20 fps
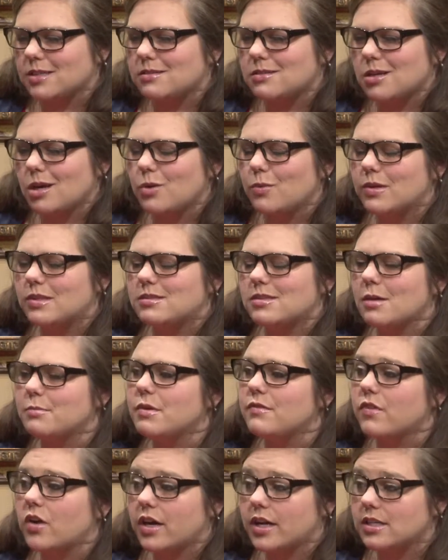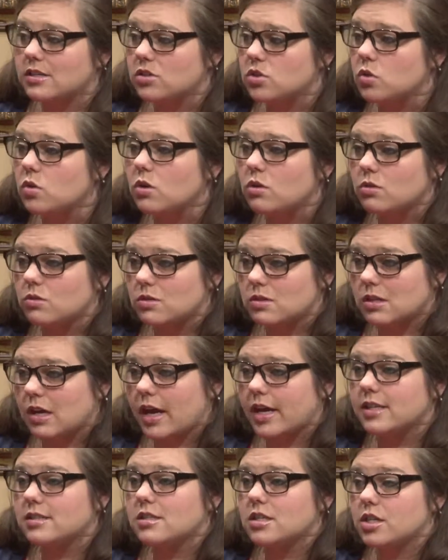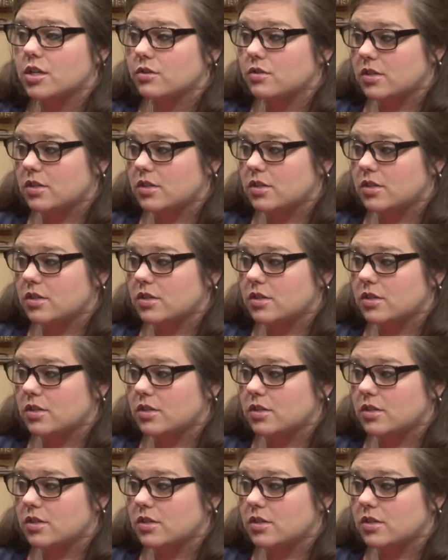So with some of our historical sites, you know,